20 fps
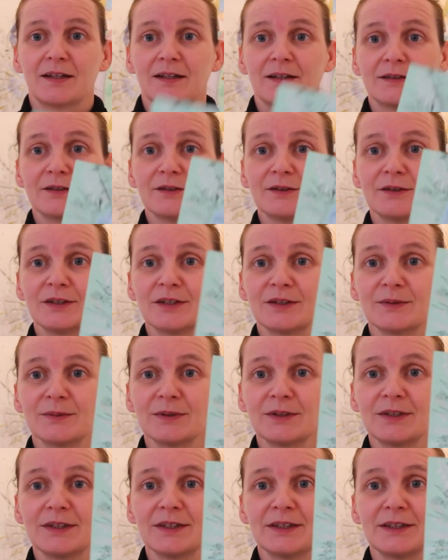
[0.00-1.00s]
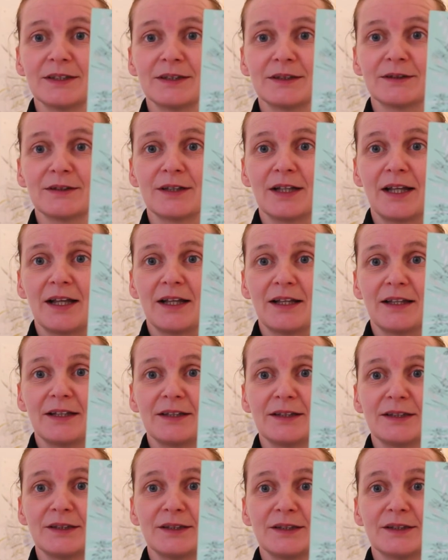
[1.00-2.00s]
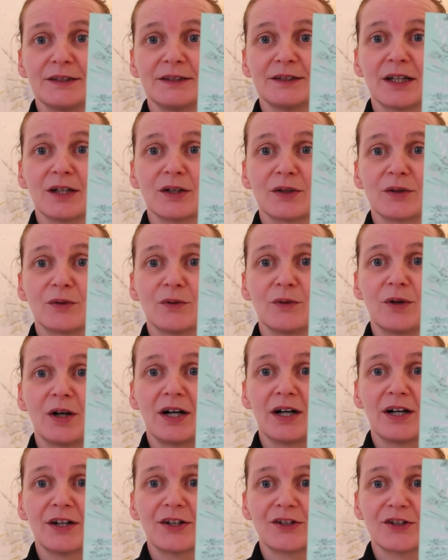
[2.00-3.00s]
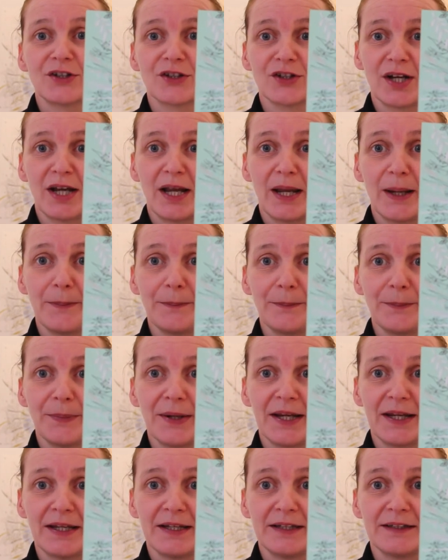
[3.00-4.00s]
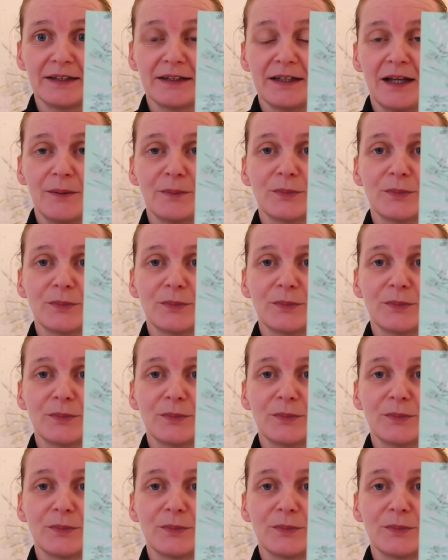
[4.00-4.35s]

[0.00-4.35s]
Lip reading: So this one here is gouache and pen,